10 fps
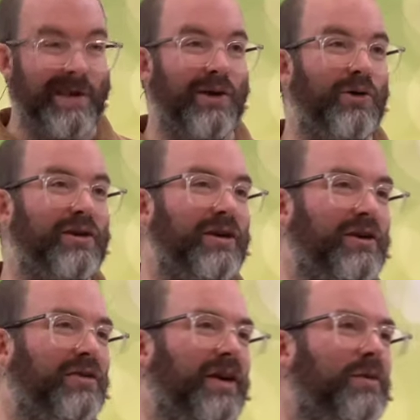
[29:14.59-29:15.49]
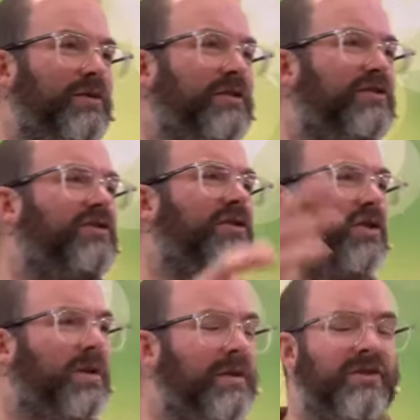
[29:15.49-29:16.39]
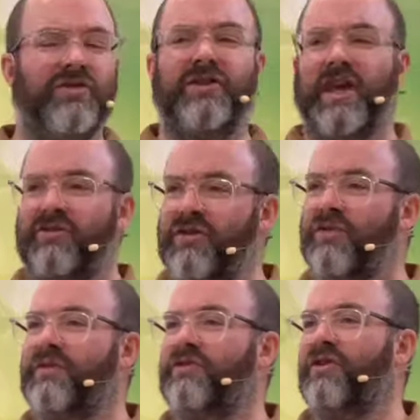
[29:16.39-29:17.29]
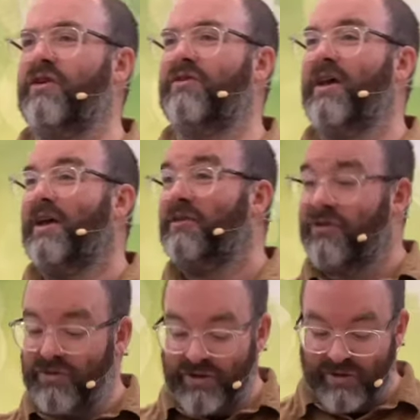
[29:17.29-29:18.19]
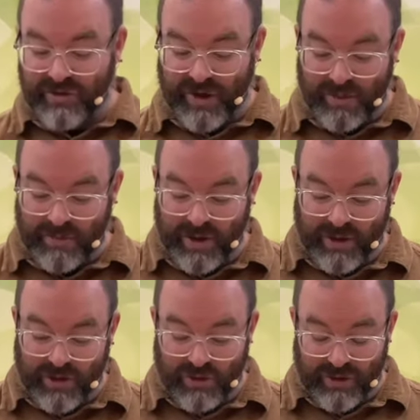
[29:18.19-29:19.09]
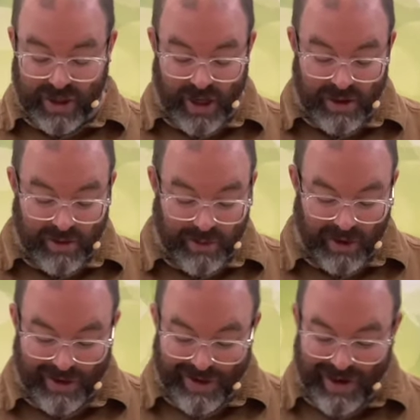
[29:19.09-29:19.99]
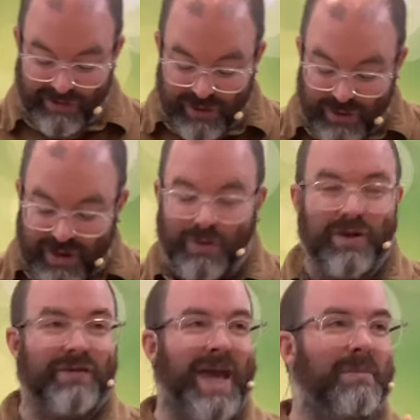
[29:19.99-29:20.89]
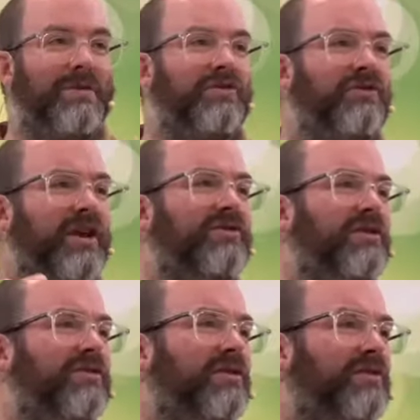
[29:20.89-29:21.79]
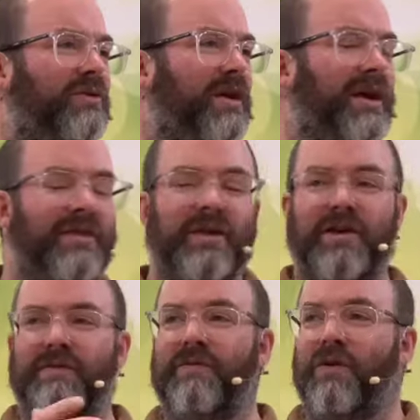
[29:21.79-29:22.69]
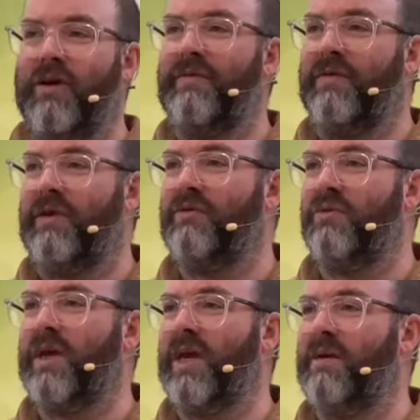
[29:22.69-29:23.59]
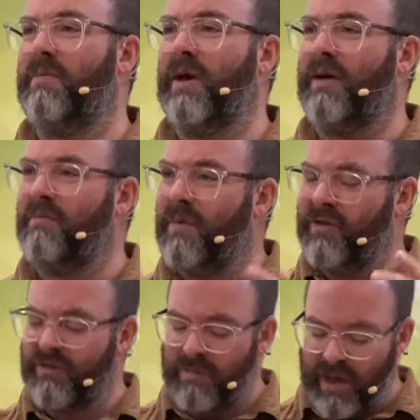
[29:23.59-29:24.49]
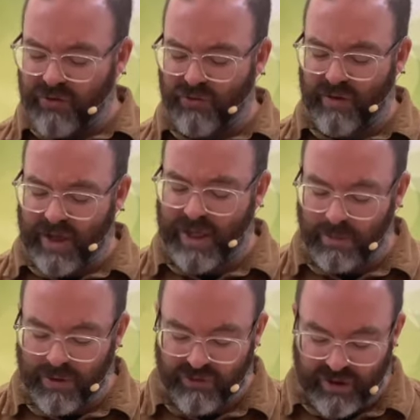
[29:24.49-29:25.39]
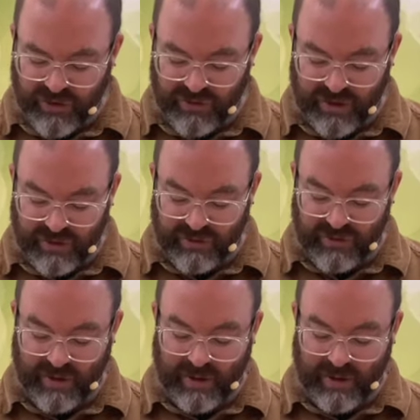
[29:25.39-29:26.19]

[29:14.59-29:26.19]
Or you, you think it was the, it's all about the tradition of the church. The traditions can be good, can't they? But if you think, well, I've kept the traditions, and so therefore everything is okay, but I must make sure I keep the traditions.